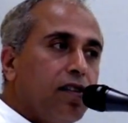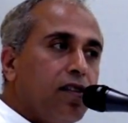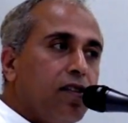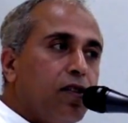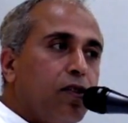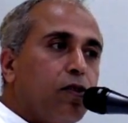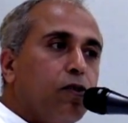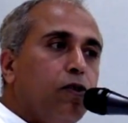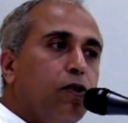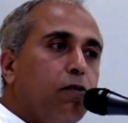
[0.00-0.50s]

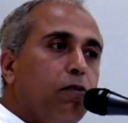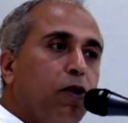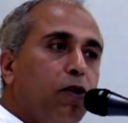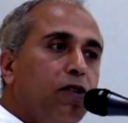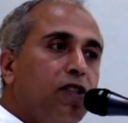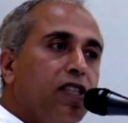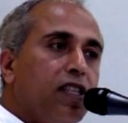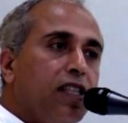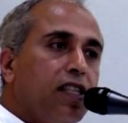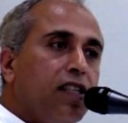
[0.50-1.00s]
Stone
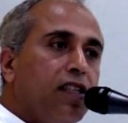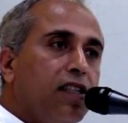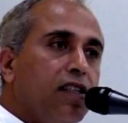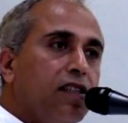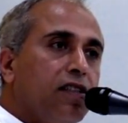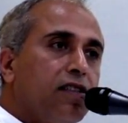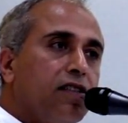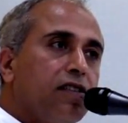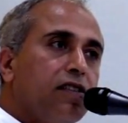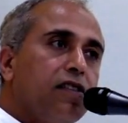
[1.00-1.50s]

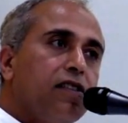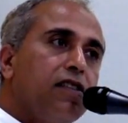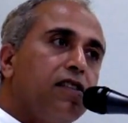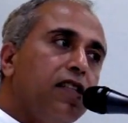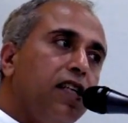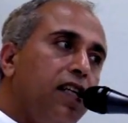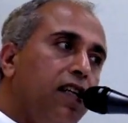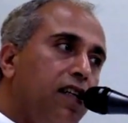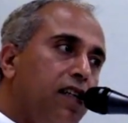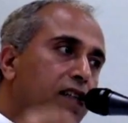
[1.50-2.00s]
mountain,
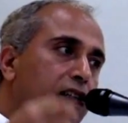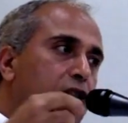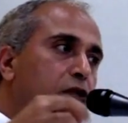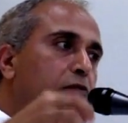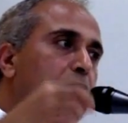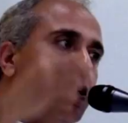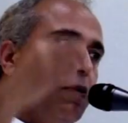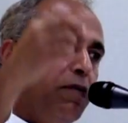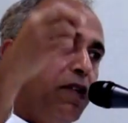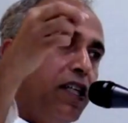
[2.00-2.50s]
scenes,
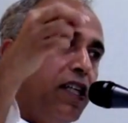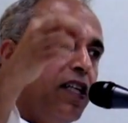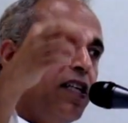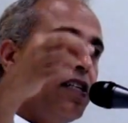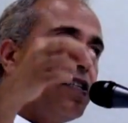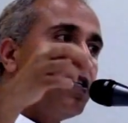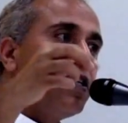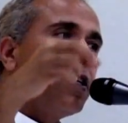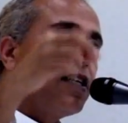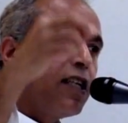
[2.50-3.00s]

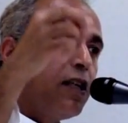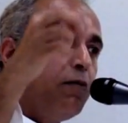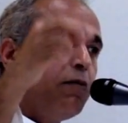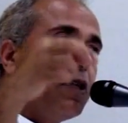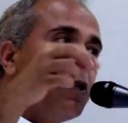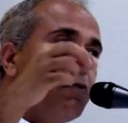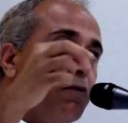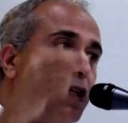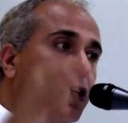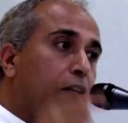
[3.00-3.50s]
memories are
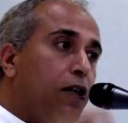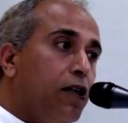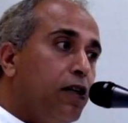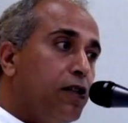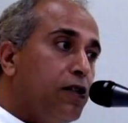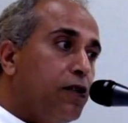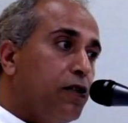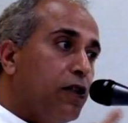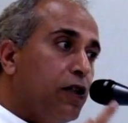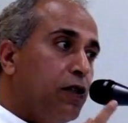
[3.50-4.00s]
coming
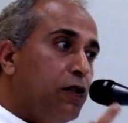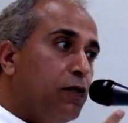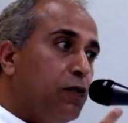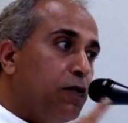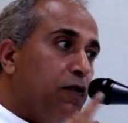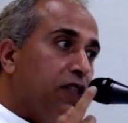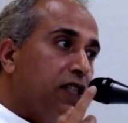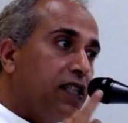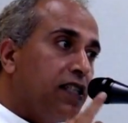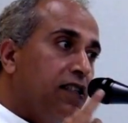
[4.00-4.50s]
because you are
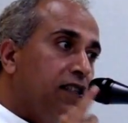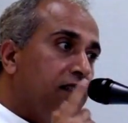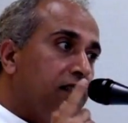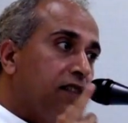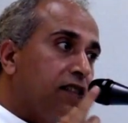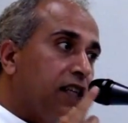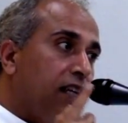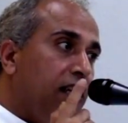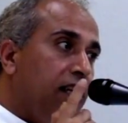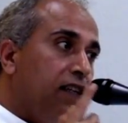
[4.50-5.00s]
using
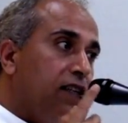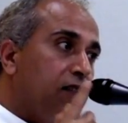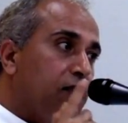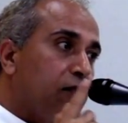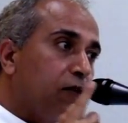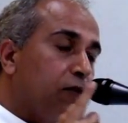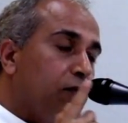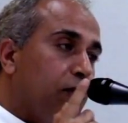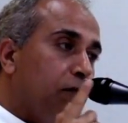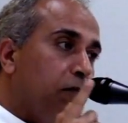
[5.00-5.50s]
inside
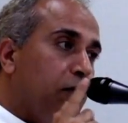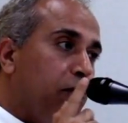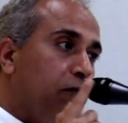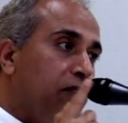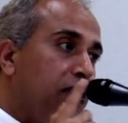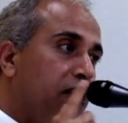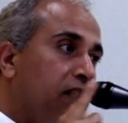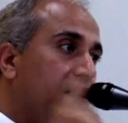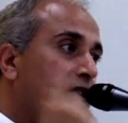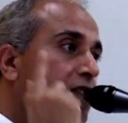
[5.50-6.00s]
stone
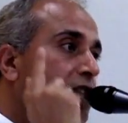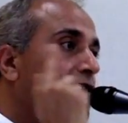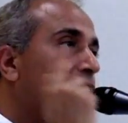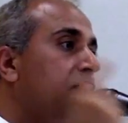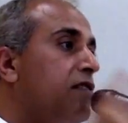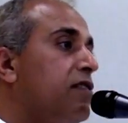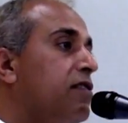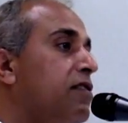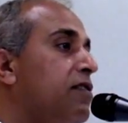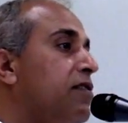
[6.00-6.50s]

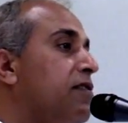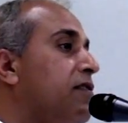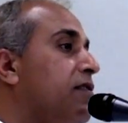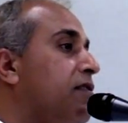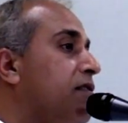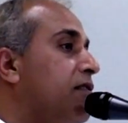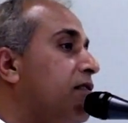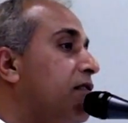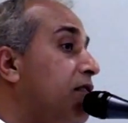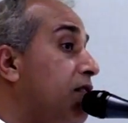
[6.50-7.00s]
mountain
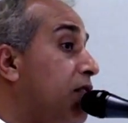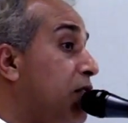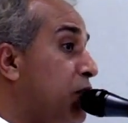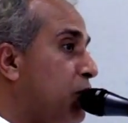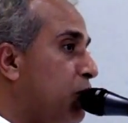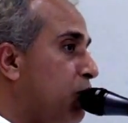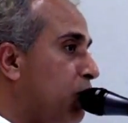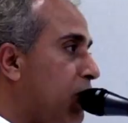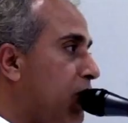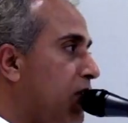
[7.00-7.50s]

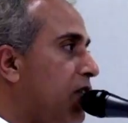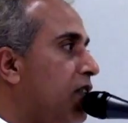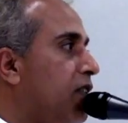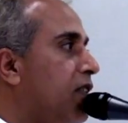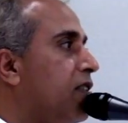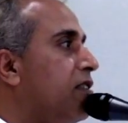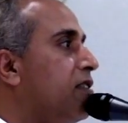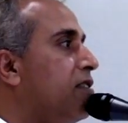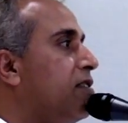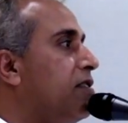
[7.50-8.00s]
this
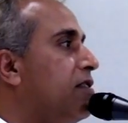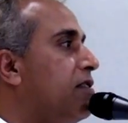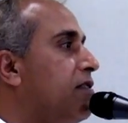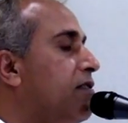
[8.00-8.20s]
word.